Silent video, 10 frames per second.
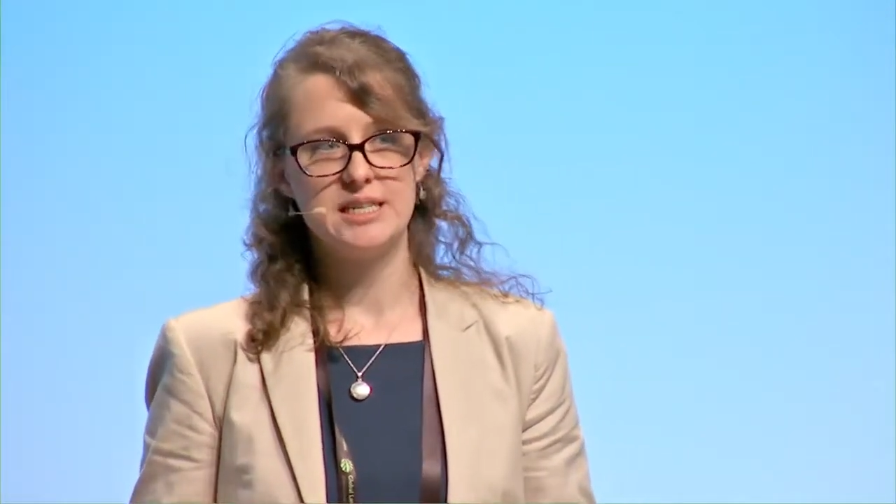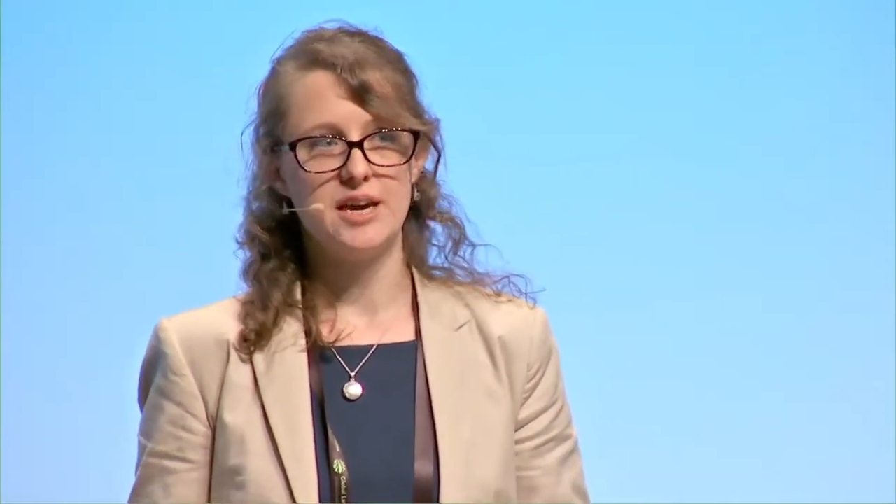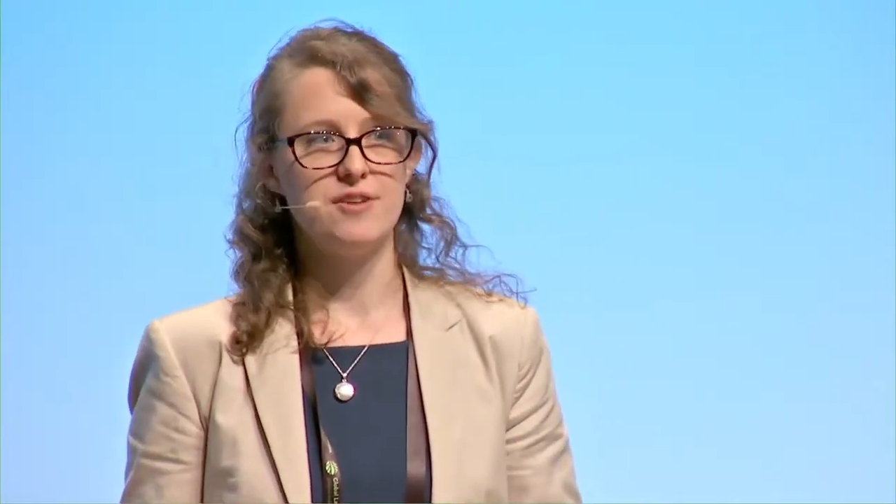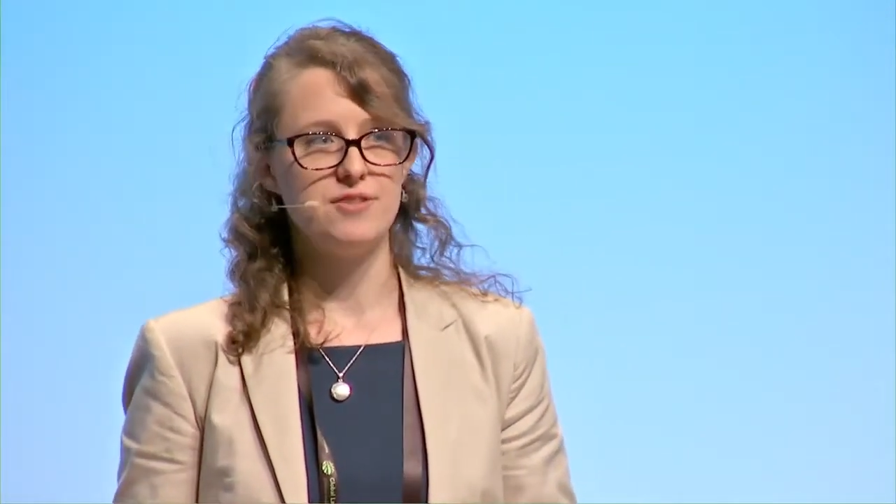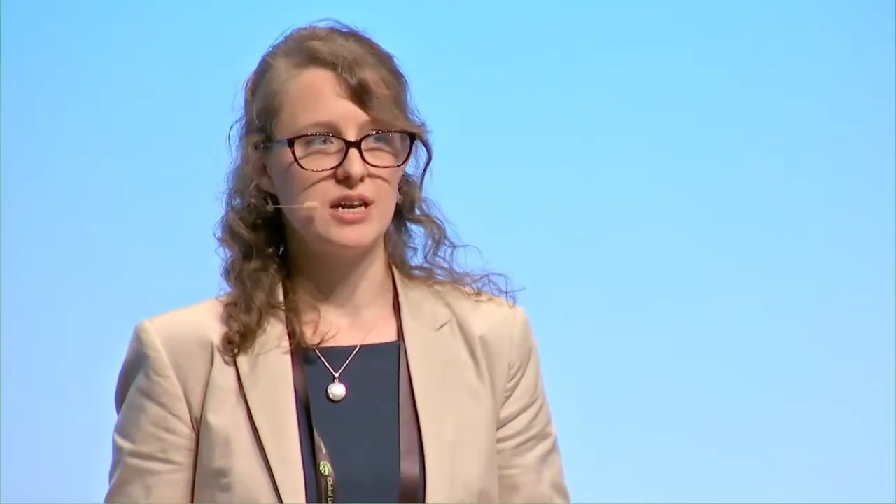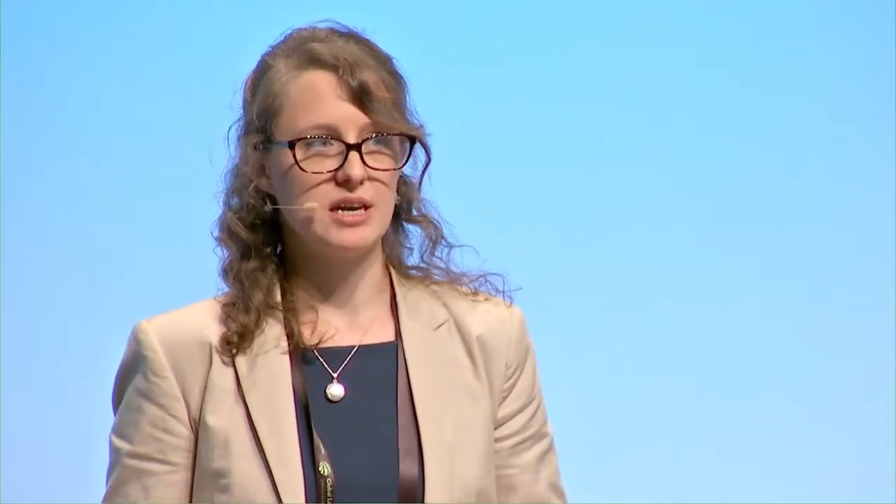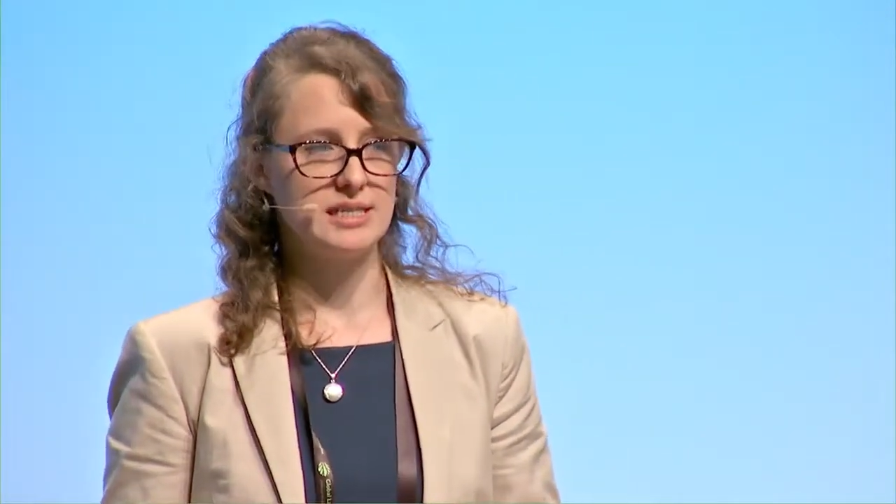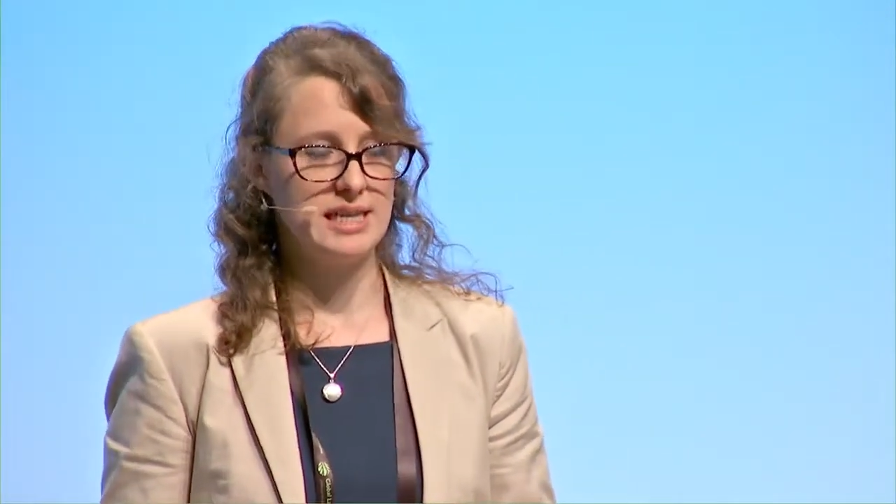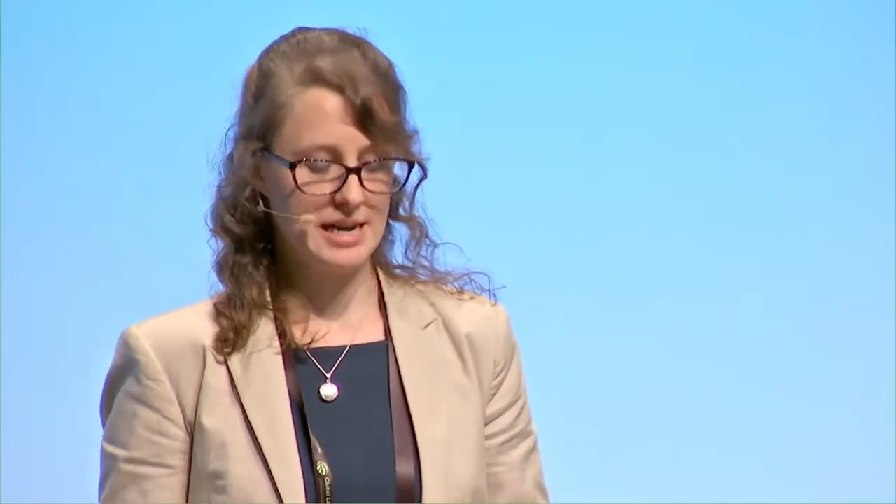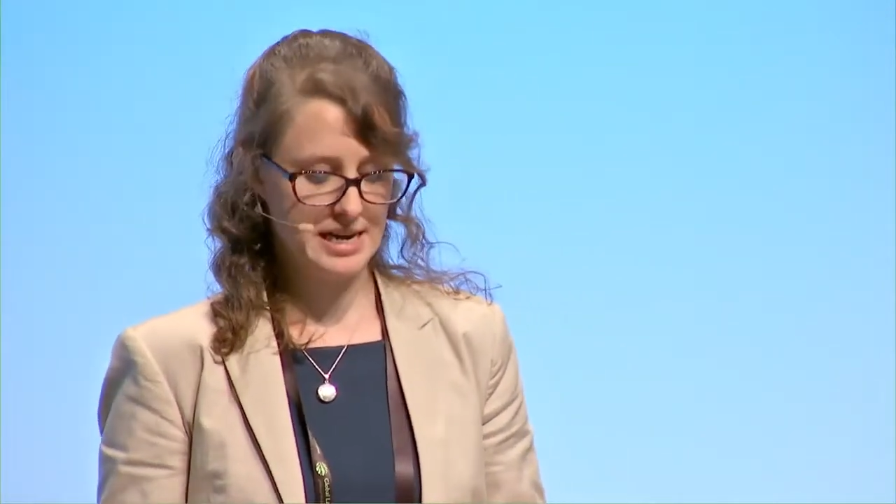that over the
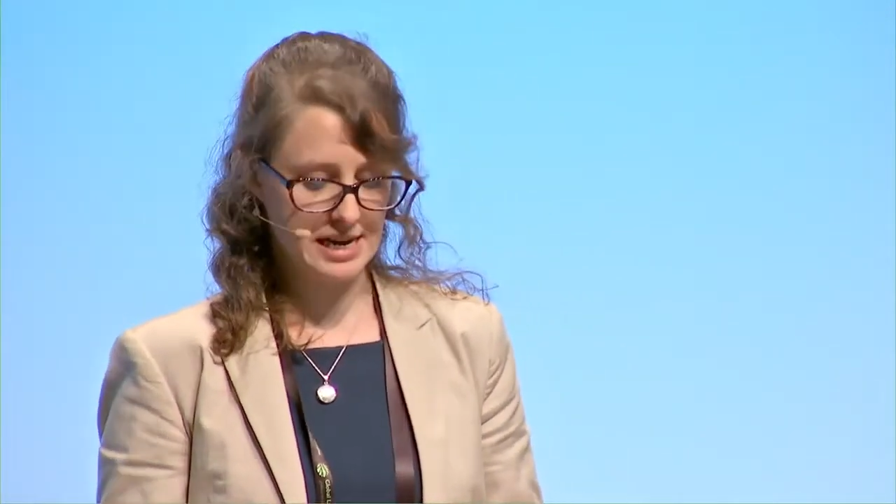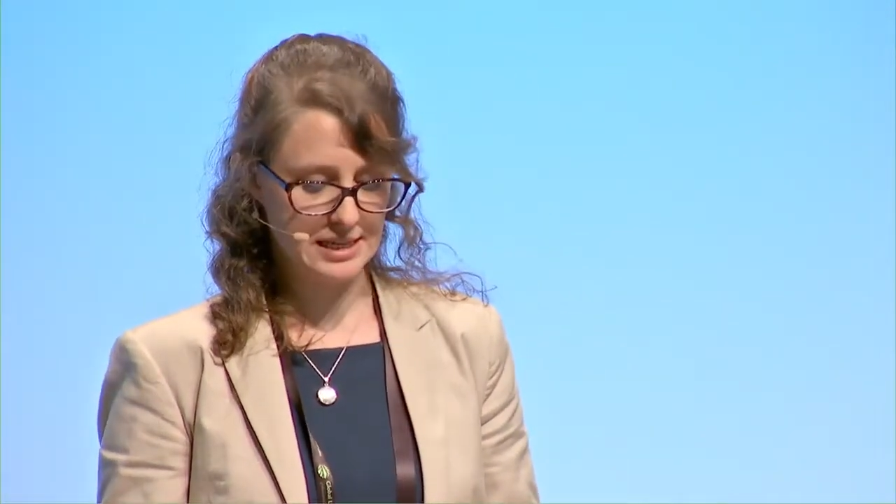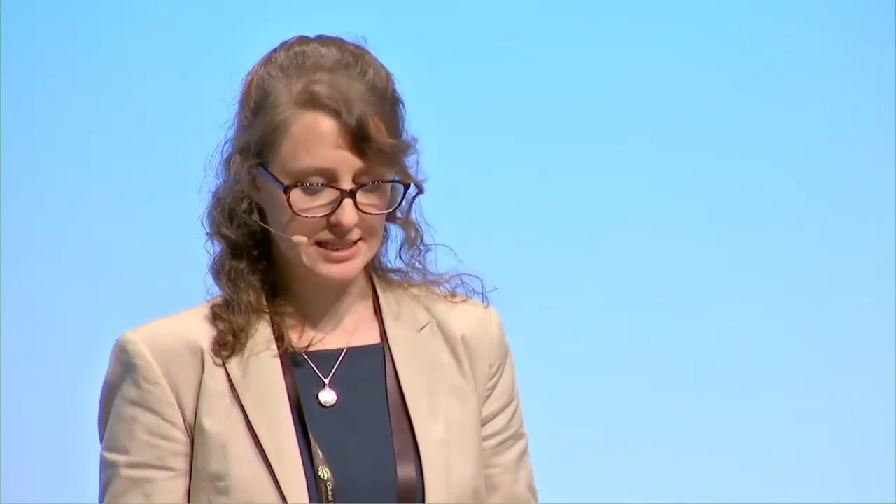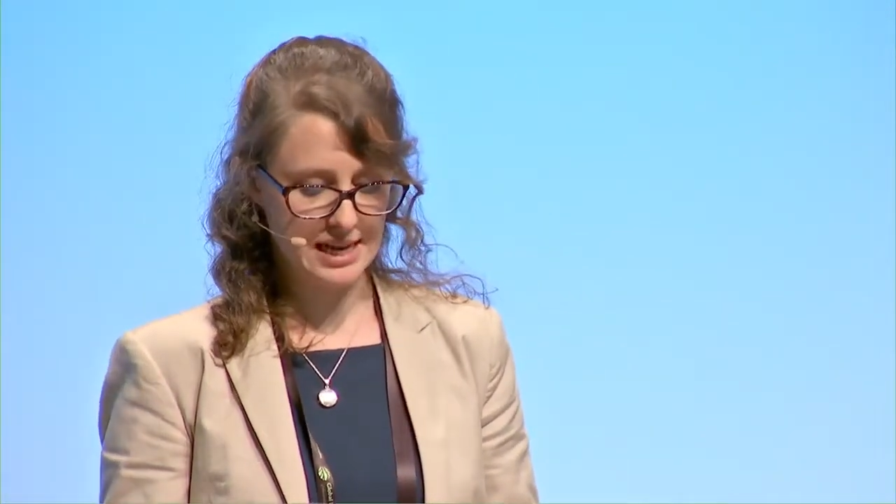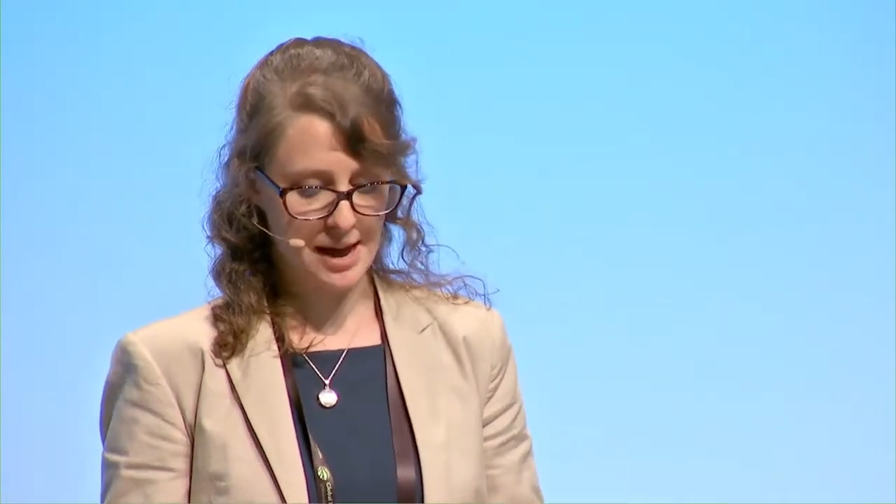last 10 years,